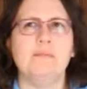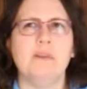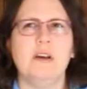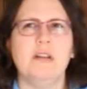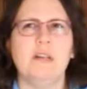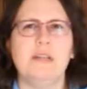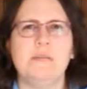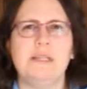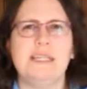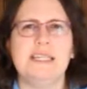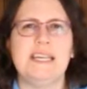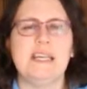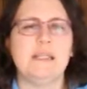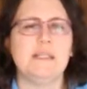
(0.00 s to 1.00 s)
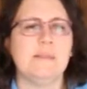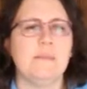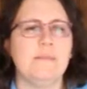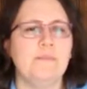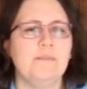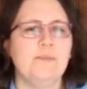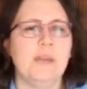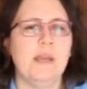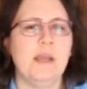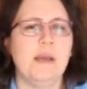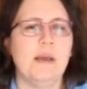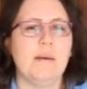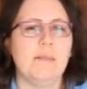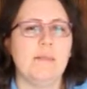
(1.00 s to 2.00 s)
early to mid-teens,
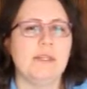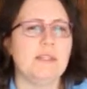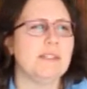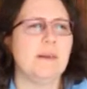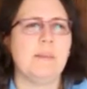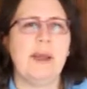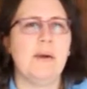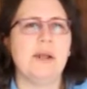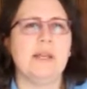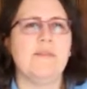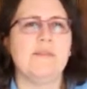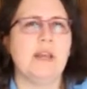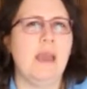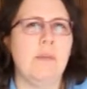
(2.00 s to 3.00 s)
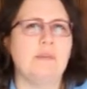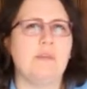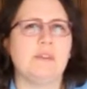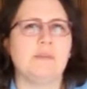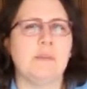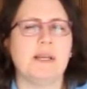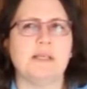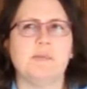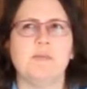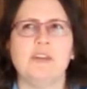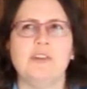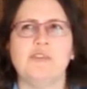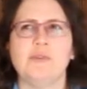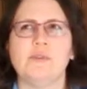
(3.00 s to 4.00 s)
but somehow I never came across My Cousin
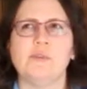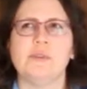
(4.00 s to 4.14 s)
Rachel,